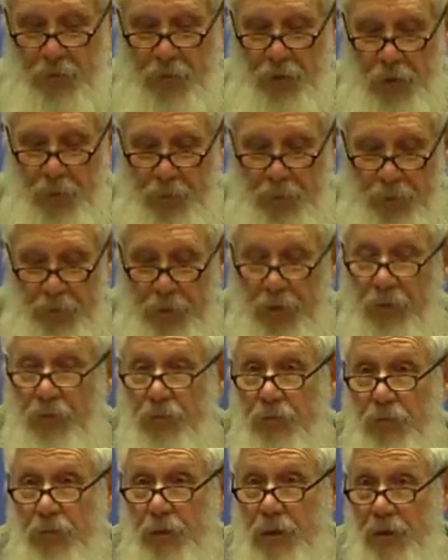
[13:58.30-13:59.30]

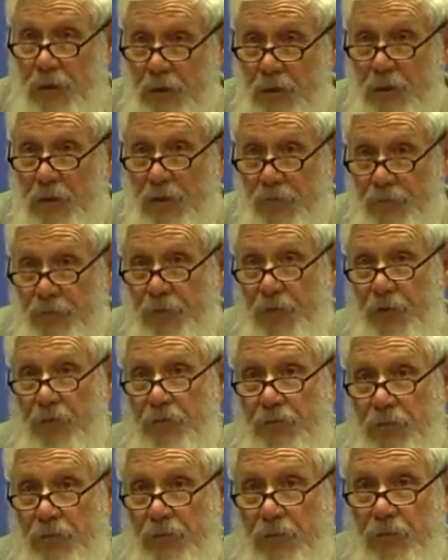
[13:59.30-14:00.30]
cooperation and indeed
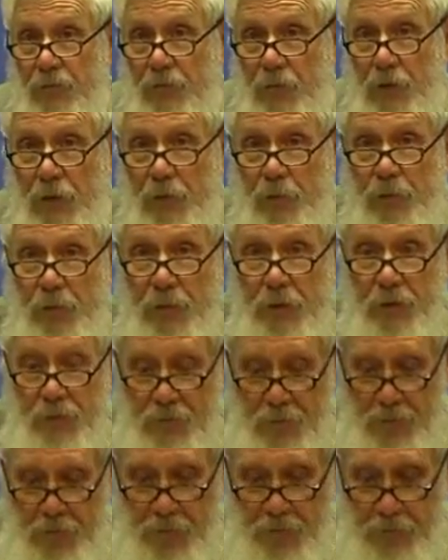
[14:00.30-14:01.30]
fosters
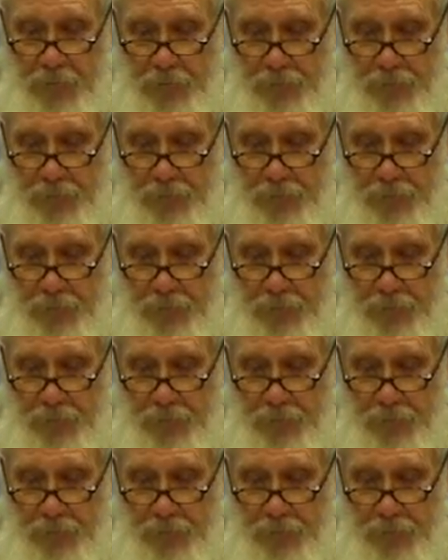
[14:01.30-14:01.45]
cooperation.